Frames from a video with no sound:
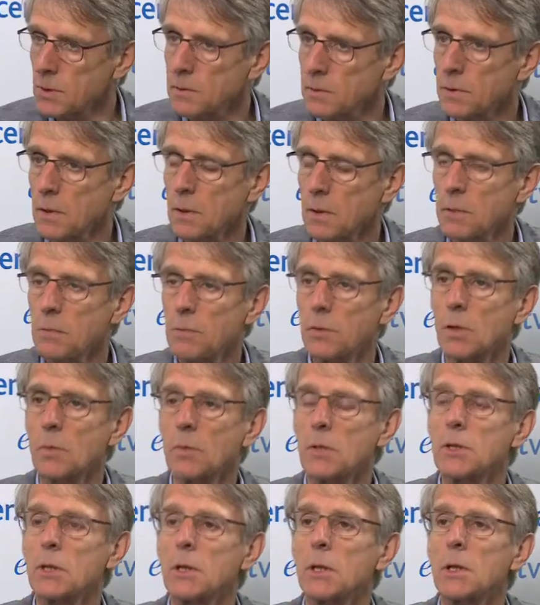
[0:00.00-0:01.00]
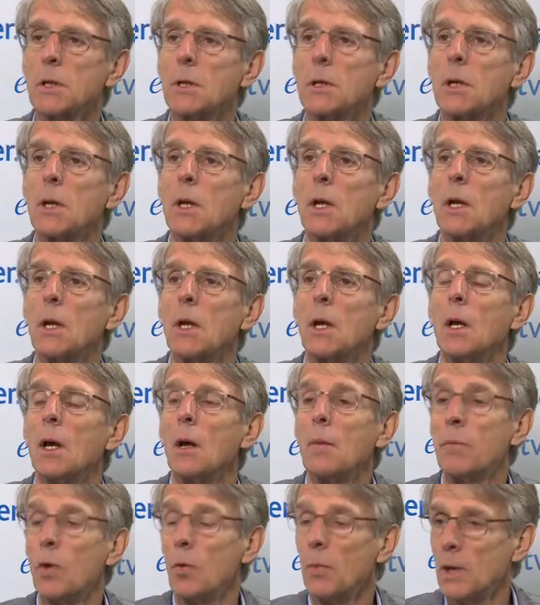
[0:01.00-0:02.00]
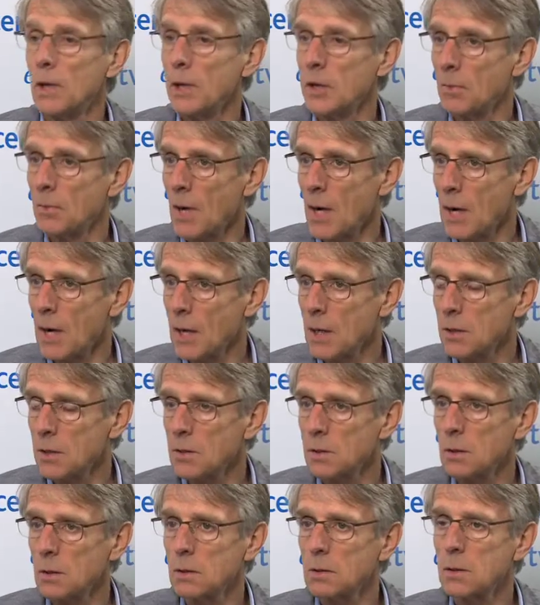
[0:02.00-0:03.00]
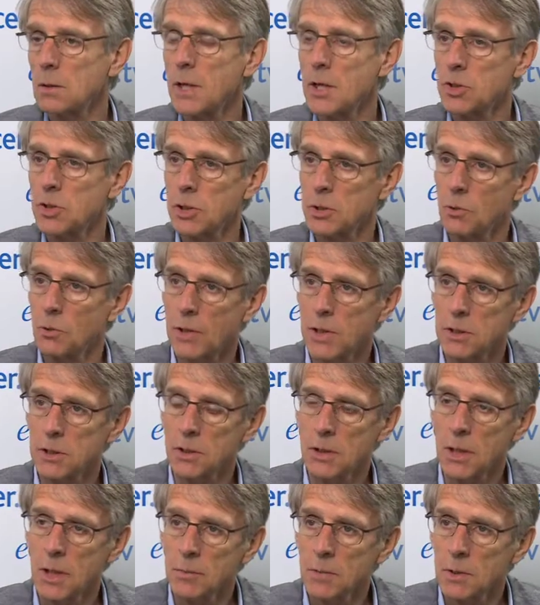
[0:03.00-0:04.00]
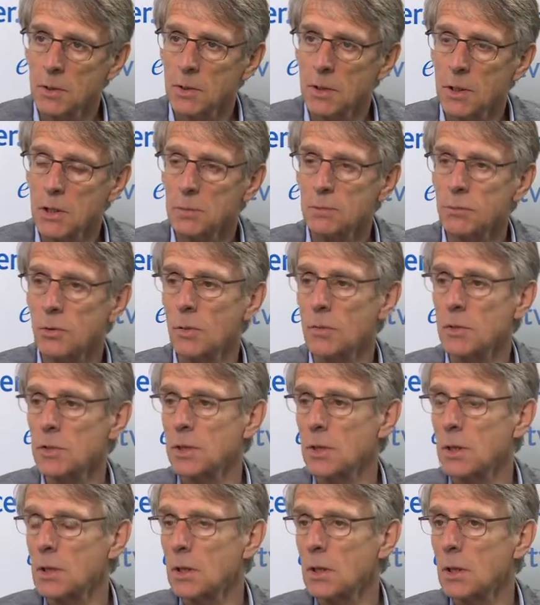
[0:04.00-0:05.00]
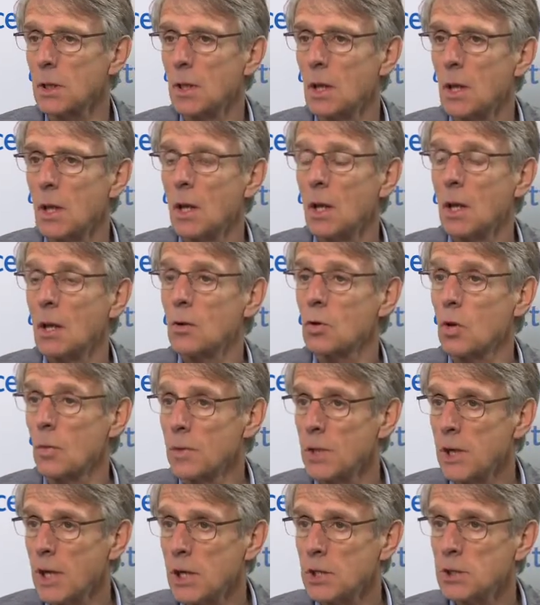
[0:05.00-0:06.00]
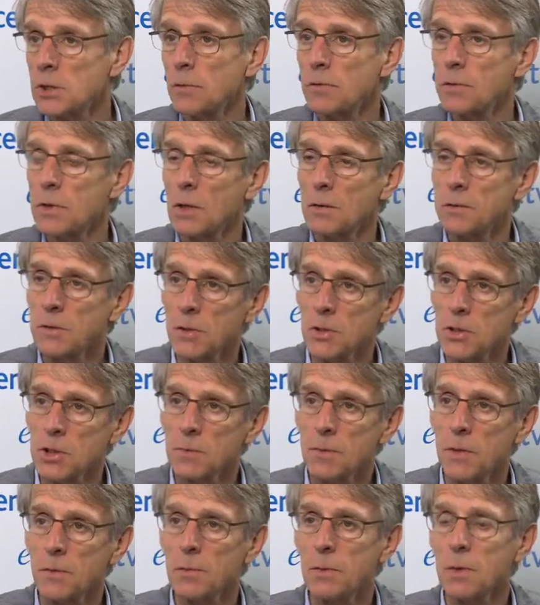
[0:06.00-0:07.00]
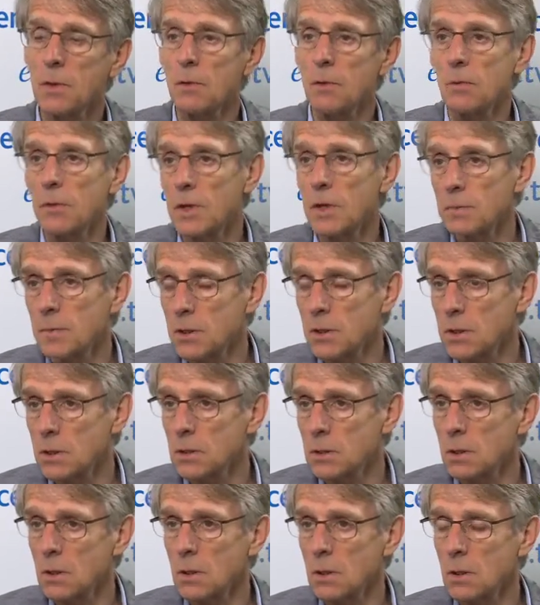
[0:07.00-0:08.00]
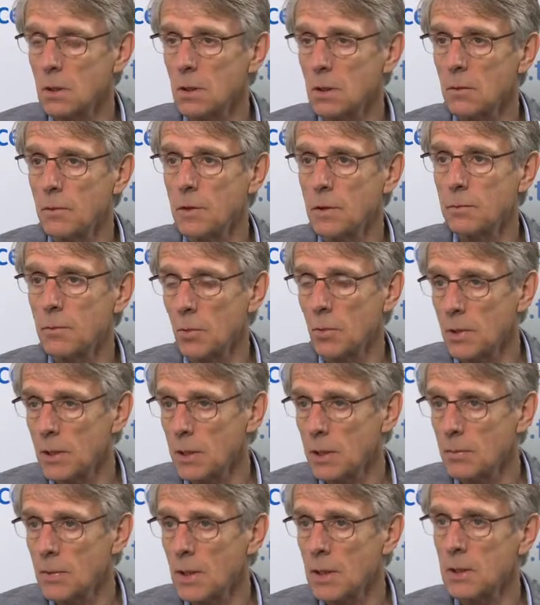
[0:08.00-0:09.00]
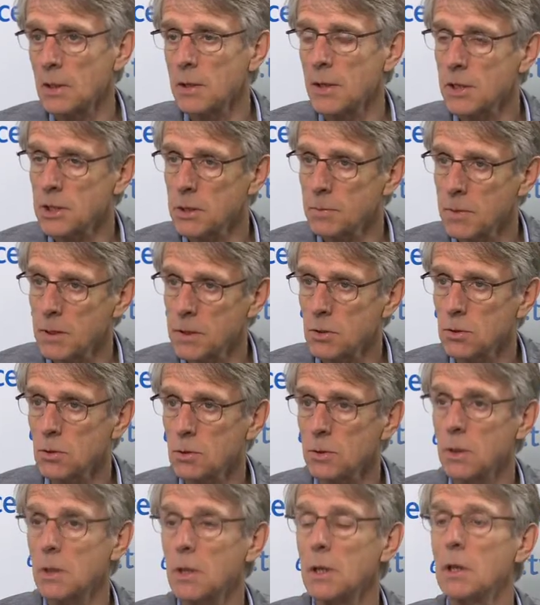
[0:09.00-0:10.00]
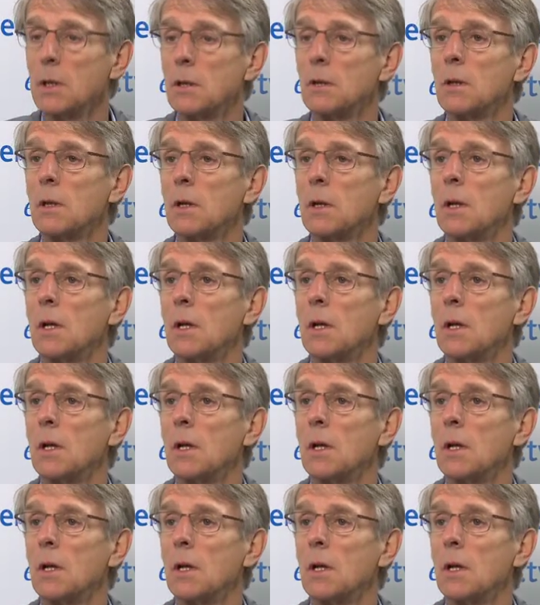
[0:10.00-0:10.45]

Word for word: is very promising. Pomalidomide, the next generation IMiD, is promising. Combination of carfilzomib with pomalidomide and dexamethasone in